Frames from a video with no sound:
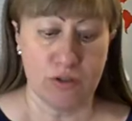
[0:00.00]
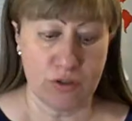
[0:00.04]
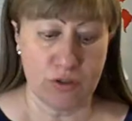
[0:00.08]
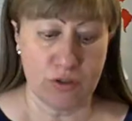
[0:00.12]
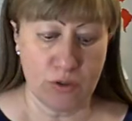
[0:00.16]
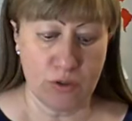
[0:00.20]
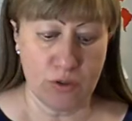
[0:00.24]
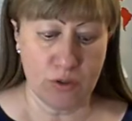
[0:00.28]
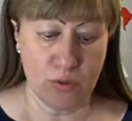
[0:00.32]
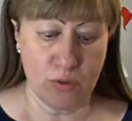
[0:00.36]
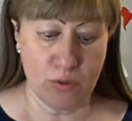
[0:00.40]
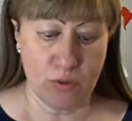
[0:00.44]

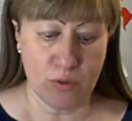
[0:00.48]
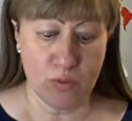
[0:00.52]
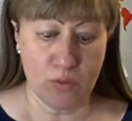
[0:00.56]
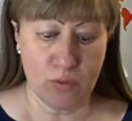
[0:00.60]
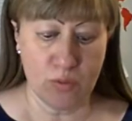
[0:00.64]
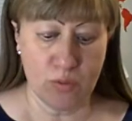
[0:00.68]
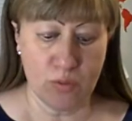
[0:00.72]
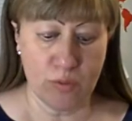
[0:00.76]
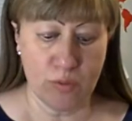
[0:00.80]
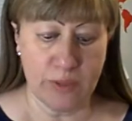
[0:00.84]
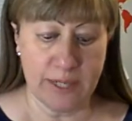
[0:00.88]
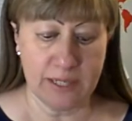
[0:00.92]
to
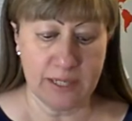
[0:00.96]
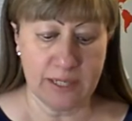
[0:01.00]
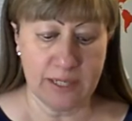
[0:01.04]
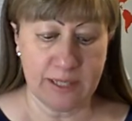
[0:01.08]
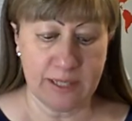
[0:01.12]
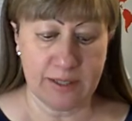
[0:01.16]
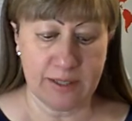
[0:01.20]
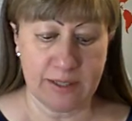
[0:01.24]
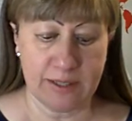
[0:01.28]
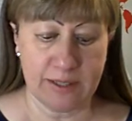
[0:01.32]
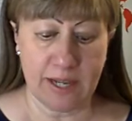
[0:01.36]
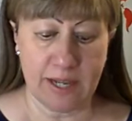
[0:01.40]

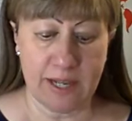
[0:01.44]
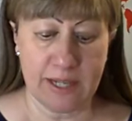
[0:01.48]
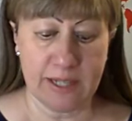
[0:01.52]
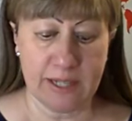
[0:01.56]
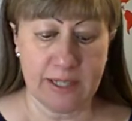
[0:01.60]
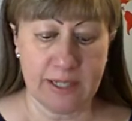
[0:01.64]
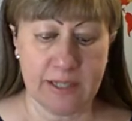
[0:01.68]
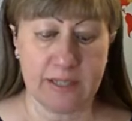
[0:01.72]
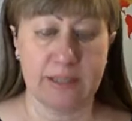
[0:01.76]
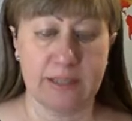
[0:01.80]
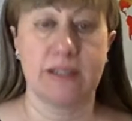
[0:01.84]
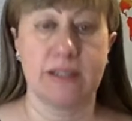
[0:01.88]
really
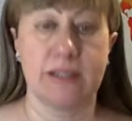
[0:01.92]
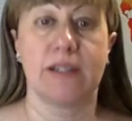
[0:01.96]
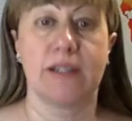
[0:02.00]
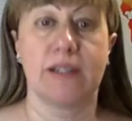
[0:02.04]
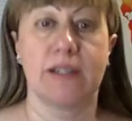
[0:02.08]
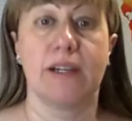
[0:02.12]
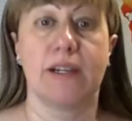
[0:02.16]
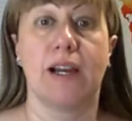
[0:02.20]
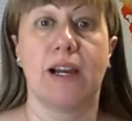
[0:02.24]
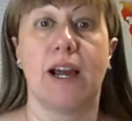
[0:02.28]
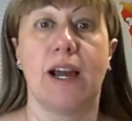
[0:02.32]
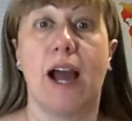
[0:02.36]
think
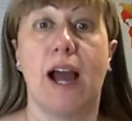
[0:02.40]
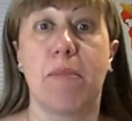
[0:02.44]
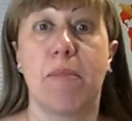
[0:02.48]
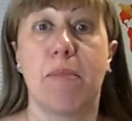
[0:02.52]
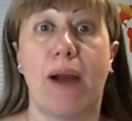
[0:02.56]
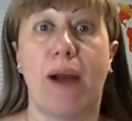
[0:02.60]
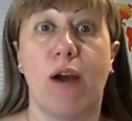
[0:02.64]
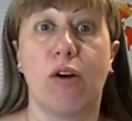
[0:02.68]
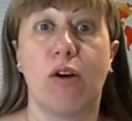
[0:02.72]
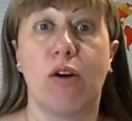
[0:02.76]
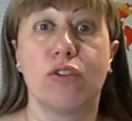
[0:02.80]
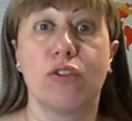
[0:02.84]

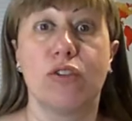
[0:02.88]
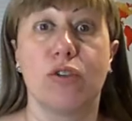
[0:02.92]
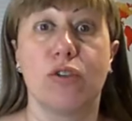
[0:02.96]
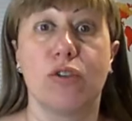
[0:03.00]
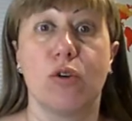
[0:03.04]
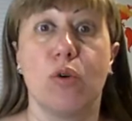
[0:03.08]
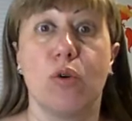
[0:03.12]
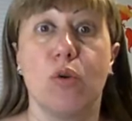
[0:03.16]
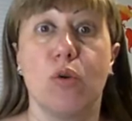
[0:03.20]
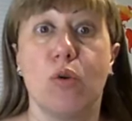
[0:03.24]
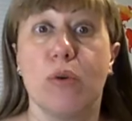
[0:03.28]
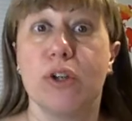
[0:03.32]
about
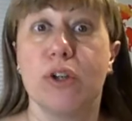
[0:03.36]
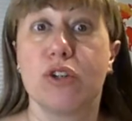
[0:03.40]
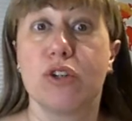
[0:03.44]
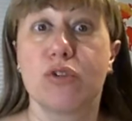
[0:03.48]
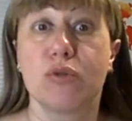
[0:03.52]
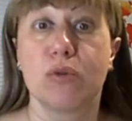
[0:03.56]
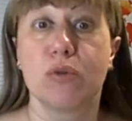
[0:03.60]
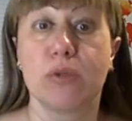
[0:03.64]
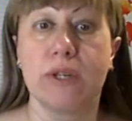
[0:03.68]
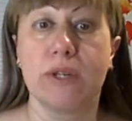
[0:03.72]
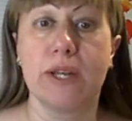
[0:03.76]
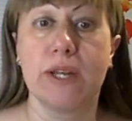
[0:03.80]
who we
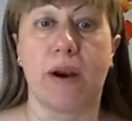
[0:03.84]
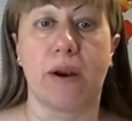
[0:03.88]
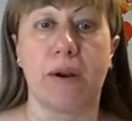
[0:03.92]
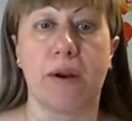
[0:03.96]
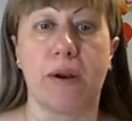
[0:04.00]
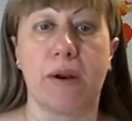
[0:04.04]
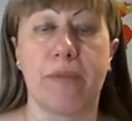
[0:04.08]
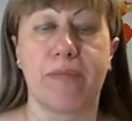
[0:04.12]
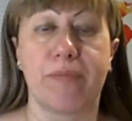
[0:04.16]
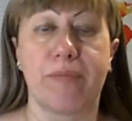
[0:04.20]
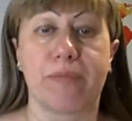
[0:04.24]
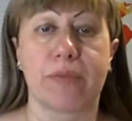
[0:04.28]
truly
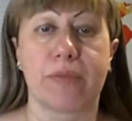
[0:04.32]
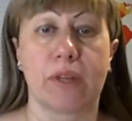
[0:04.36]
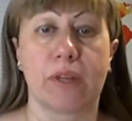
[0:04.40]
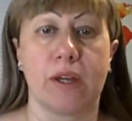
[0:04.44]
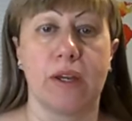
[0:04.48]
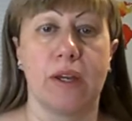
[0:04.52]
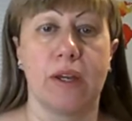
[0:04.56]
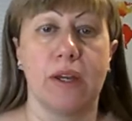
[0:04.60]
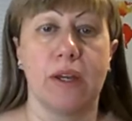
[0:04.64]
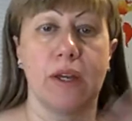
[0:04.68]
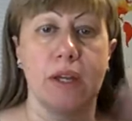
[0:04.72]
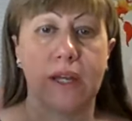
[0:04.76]
are
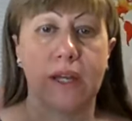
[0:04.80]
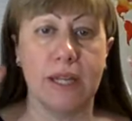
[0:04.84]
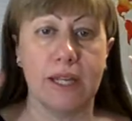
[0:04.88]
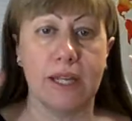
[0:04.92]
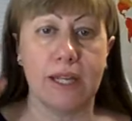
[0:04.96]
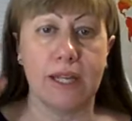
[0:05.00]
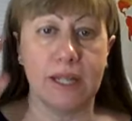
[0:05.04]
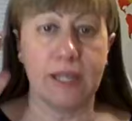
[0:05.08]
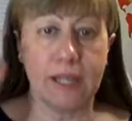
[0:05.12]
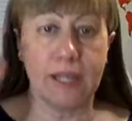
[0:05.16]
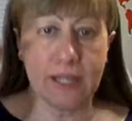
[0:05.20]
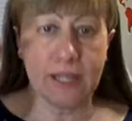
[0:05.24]

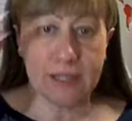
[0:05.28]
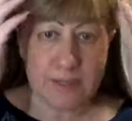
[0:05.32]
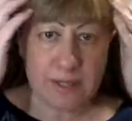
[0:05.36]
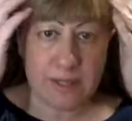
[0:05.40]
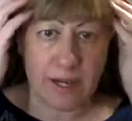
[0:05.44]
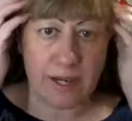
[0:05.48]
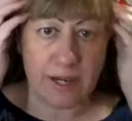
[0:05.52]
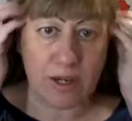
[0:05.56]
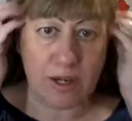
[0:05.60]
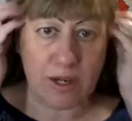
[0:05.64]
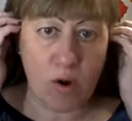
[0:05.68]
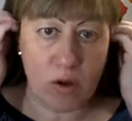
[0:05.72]
in
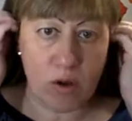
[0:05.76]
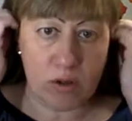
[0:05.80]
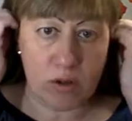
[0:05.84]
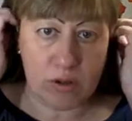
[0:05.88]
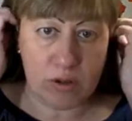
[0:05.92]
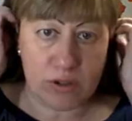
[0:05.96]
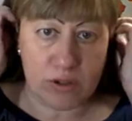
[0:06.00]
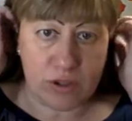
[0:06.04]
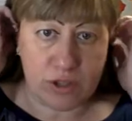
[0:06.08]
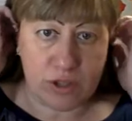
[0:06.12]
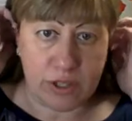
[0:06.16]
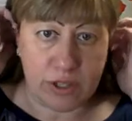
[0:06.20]

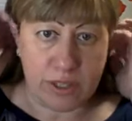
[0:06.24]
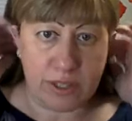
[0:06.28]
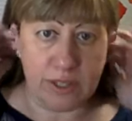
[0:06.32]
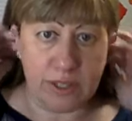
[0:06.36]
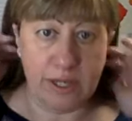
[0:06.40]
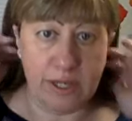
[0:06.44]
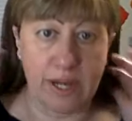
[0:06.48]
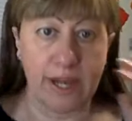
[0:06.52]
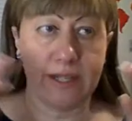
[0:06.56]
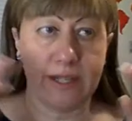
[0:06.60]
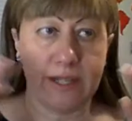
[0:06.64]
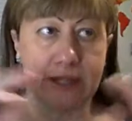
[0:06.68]
psychology
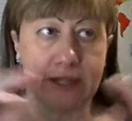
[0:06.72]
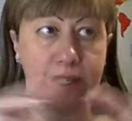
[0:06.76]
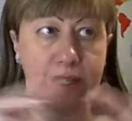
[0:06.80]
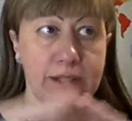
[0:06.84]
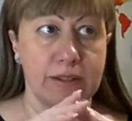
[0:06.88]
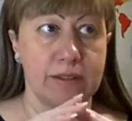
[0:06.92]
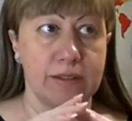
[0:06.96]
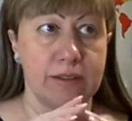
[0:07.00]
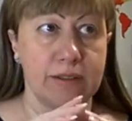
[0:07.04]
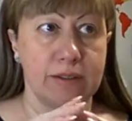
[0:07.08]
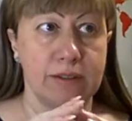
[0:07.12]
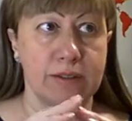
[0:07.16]
and
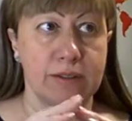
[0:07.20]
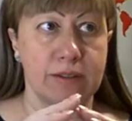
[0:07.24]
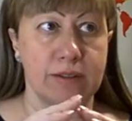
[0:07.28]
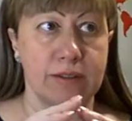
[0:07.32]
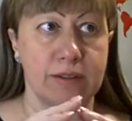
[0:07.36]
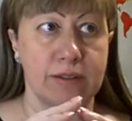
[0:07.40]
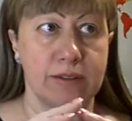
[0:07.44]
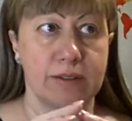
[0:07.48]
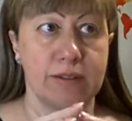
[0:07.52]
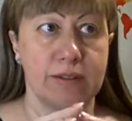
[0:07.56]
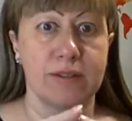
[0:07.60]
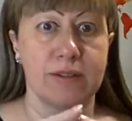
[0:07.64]
in
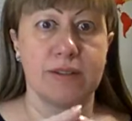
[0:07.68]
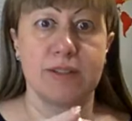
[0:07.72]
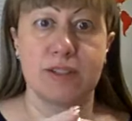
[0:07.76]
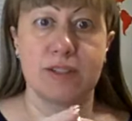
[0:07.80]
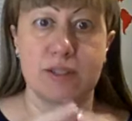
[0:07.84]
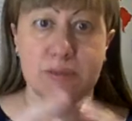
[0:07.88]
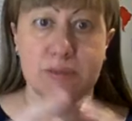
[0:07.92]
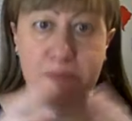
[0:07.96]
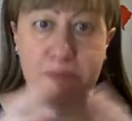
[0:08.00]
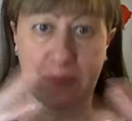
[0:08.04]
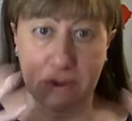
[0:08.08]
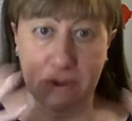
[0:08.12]

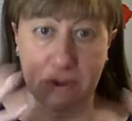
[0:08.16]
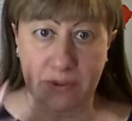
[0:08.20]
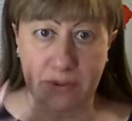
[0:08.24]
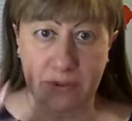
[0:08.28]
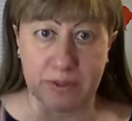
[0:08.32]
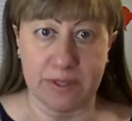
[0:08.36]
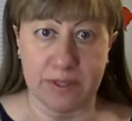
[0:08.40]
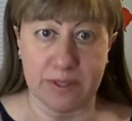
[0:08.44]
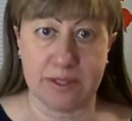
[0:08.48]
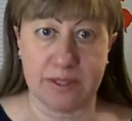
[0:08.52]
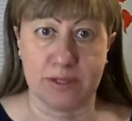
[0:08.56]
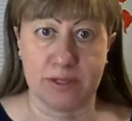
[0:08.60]

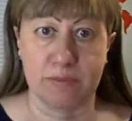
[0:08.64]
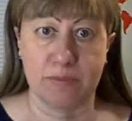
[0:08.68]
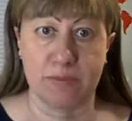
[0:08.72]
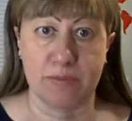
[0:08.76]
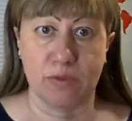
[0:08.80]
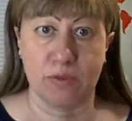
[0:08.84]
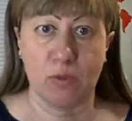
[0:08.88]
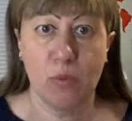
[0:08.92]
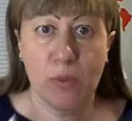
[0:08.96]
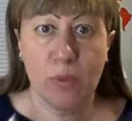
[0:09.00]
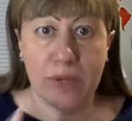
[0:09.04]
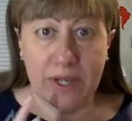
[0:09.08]

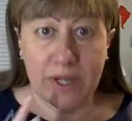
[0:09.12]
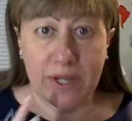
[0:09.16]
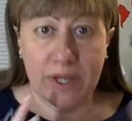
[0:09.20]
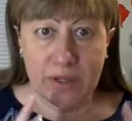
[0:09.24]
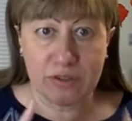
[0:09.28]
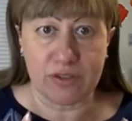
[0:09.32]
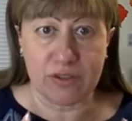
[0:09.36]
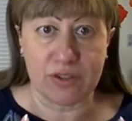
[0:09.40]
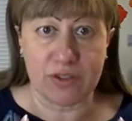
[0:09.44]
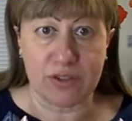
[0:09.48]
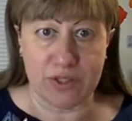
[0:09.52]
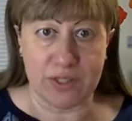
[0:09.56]
spiritism, we
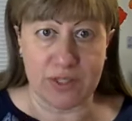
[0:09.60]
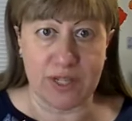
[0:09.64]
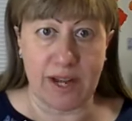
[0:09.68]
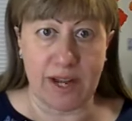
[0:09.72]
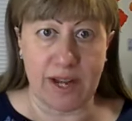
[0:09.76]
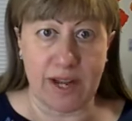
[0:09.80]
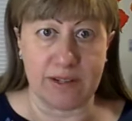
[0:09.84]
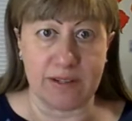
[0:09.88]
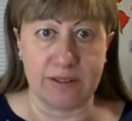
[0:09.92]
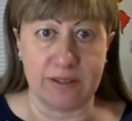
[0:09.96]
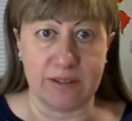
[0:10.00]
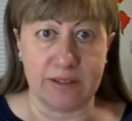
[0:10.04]

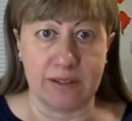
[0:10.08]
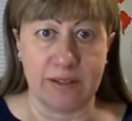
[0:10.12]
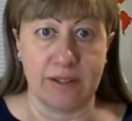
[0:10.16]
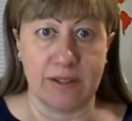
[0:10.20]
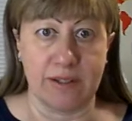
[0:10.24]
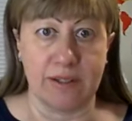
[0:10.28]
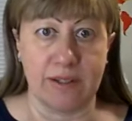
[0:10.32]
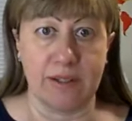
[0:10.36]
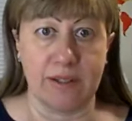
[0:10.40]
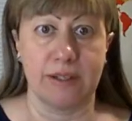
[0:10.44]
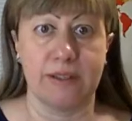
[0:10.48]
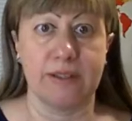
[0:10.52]
understand
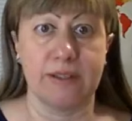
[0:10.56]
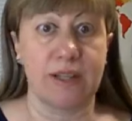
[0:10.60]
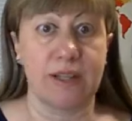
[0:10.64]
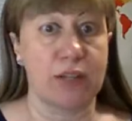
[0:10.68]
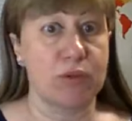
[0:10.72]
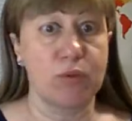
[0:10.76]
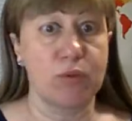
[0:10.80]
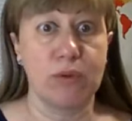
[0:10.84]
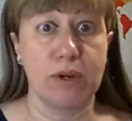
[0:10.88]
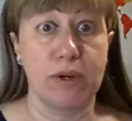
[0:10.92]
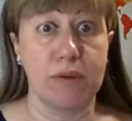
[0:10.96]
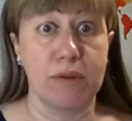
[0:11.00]

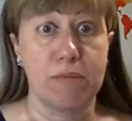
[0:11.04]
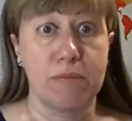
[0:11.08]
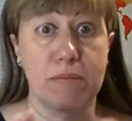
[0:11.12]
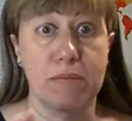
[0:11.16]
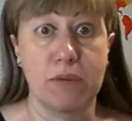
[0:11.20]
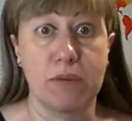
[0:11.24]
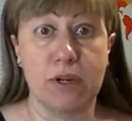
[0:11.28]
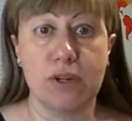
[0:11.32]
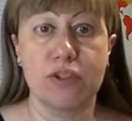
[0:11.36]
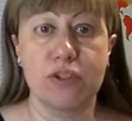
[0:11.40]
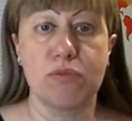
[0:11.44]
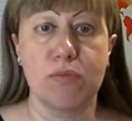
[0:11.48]
that we're
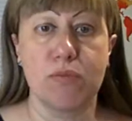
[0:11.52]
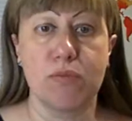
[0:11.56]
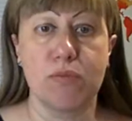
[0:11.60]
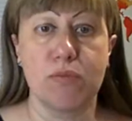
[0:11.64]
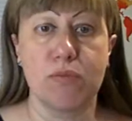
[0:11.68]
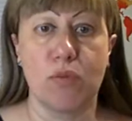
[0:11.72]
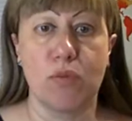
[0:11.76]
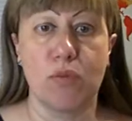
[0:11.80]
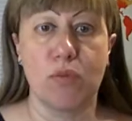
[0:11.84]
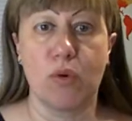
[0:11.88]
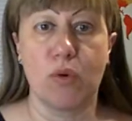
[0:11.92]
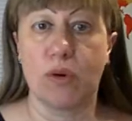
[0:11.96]
much
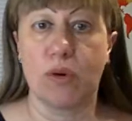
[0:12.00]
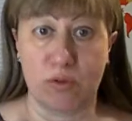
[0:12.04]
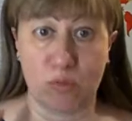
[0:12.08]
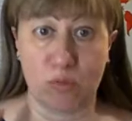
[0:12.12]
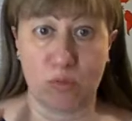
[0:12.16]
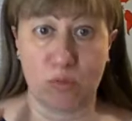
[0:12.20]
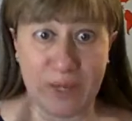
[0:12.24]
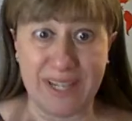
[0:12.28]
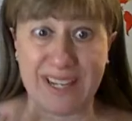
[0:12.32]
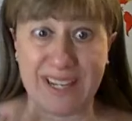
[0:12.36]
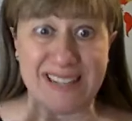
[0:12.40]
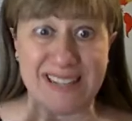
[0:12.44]
more than
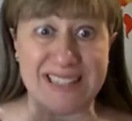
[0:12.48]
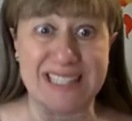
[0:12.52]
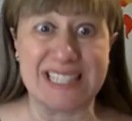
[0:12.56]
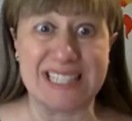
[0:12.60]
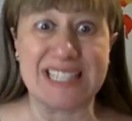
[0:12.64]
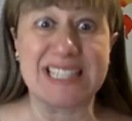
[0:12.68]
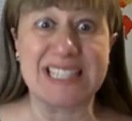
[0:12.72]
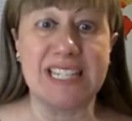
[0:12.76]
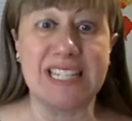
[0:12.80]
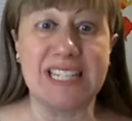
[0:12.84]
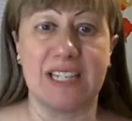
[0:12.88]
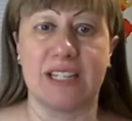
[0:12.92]
we can
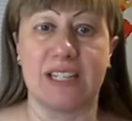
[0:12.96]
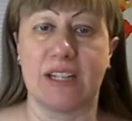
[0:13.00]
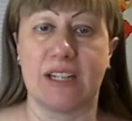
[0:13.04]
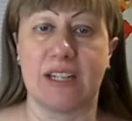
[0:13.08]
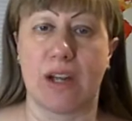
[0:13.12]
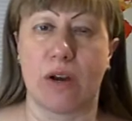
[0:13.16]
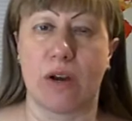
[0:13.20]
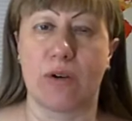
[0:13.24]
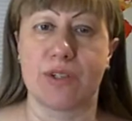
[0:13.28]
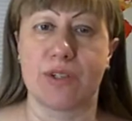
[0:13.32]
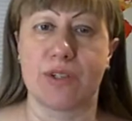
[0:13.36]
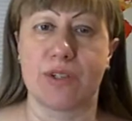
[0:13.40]
see in
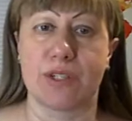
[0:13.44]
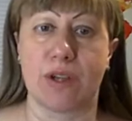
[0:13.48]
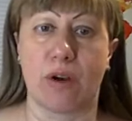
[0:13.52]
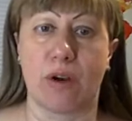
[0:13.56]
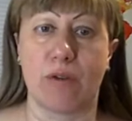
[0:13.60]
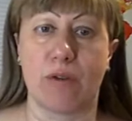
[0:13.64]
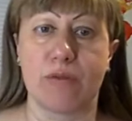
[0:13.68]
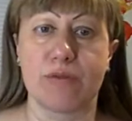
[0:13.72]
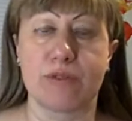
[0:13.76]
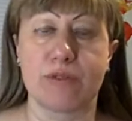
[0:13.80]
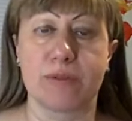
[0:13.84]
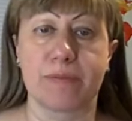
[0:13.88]

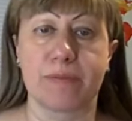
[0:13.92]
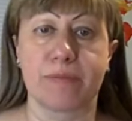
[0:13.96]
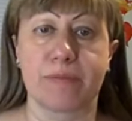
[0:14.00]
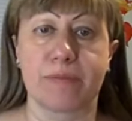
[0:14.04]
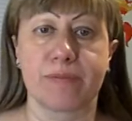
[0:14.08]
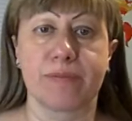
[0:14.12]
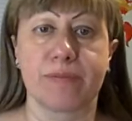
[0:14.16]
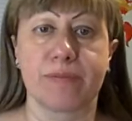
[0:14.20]
ourselves.